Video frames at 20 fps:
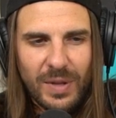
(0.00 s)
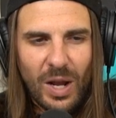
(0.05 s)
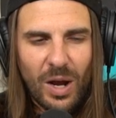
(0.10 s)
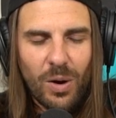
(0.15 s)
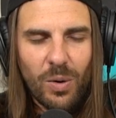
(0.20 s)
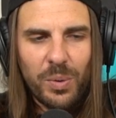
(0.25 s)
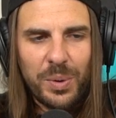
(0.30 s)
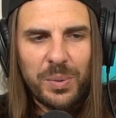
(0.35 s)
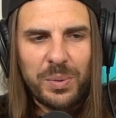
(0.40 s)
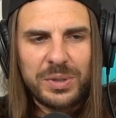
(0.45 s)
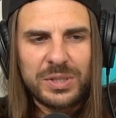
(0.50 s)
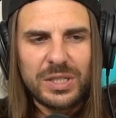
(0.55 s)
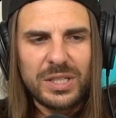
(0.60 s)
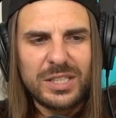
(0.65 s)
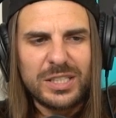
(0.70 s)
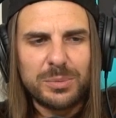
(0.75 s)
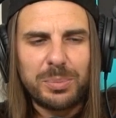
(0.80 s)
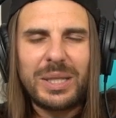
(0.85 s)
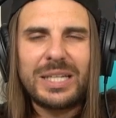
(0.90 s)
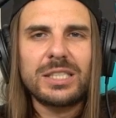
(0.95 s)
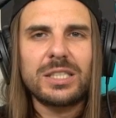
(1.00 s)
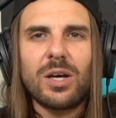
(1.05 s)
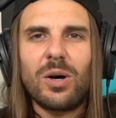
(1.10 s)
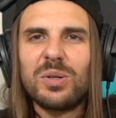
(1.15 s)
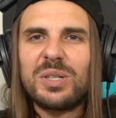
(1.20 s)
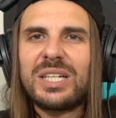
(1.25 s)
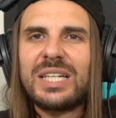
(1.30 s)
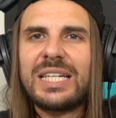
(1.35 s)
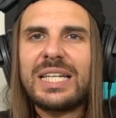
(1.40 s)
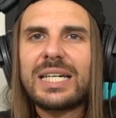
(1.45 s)
we went to this place
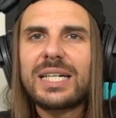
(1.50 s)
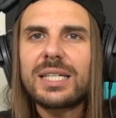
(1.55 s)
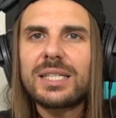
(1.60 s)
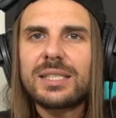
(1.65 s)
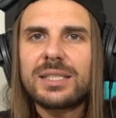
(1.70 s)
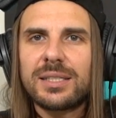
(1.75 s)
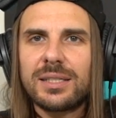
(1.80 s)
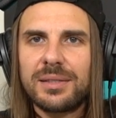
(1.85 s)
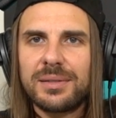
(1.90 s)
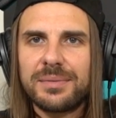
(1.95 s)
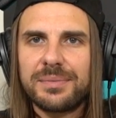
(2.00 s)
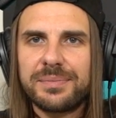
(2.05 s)
called Dick's